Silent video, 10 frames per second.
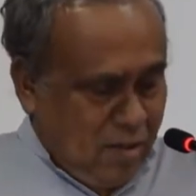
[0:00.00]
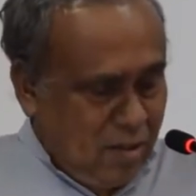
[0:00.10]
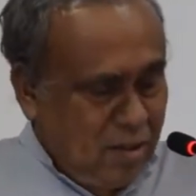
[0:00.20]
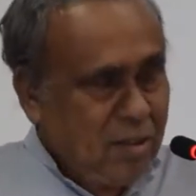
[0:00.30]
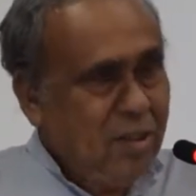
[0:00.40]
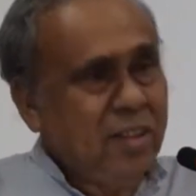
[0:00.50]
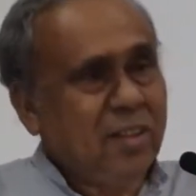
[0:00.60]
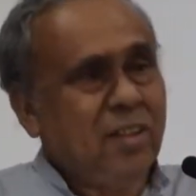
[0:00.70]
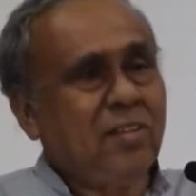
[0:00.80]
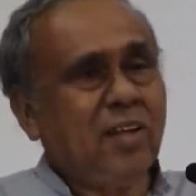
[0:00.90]

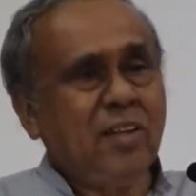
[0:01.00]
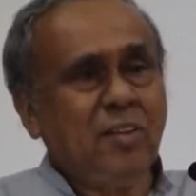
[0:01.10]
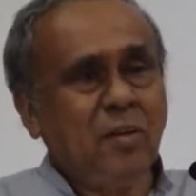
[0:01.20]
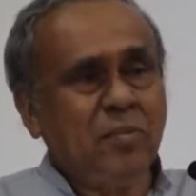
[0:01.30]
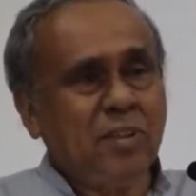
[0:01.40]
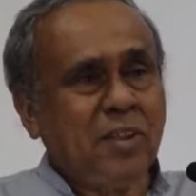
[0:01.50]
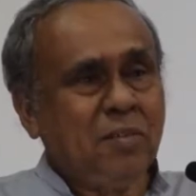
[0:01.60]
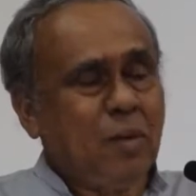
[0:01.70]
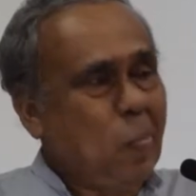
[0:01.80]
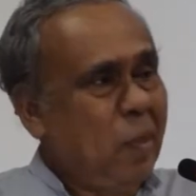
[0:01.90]
ontologies and the observer.
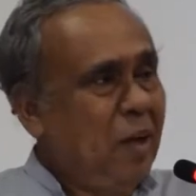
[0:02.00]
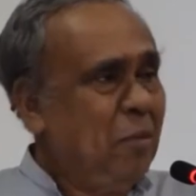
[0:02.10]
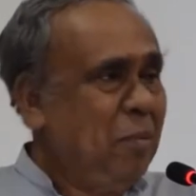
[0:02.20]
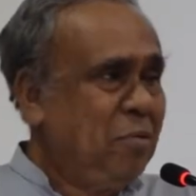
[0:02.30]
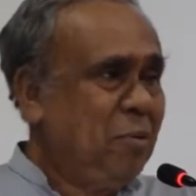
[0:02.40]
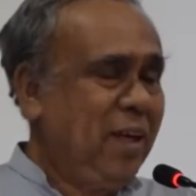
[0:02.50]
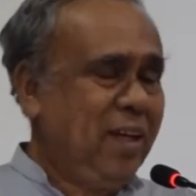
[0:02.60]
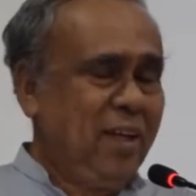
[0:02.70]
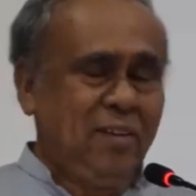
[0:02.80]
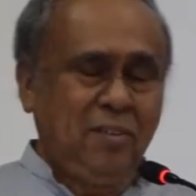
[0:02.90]
Now, before I
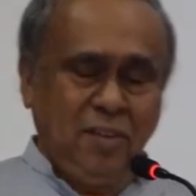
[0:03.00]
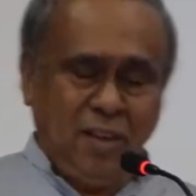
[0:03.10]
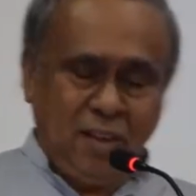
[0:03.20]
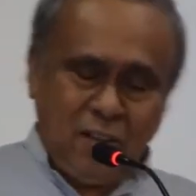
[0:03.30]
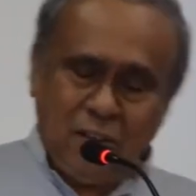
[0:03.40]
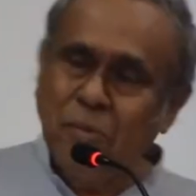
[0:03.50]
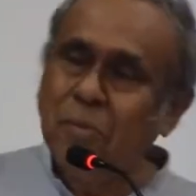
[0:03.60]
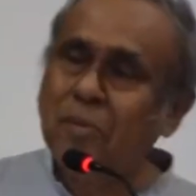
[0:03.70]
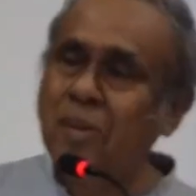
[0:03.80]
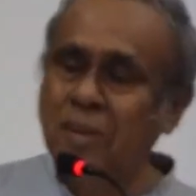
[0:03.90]
get into
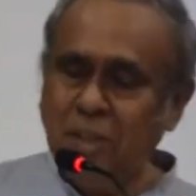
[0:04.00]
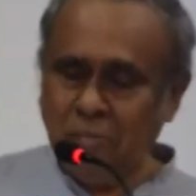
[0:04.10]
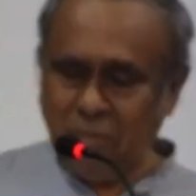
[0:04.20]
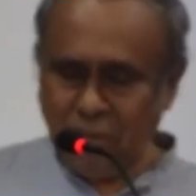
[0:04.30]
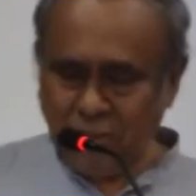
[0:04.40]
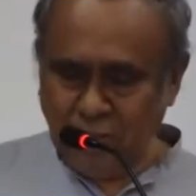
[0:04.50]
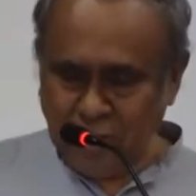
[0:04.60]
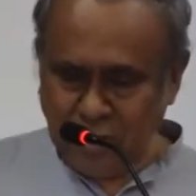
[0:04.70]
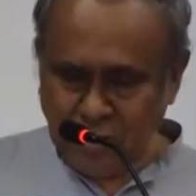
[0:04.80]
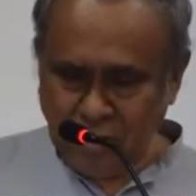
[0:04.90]
quantum
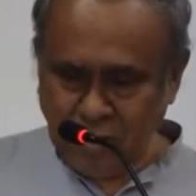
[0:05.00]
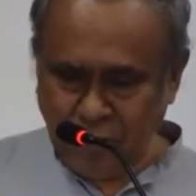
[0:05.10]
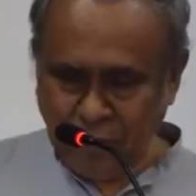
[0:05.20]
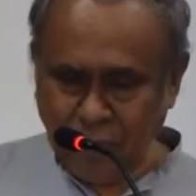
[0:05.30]
ontologies,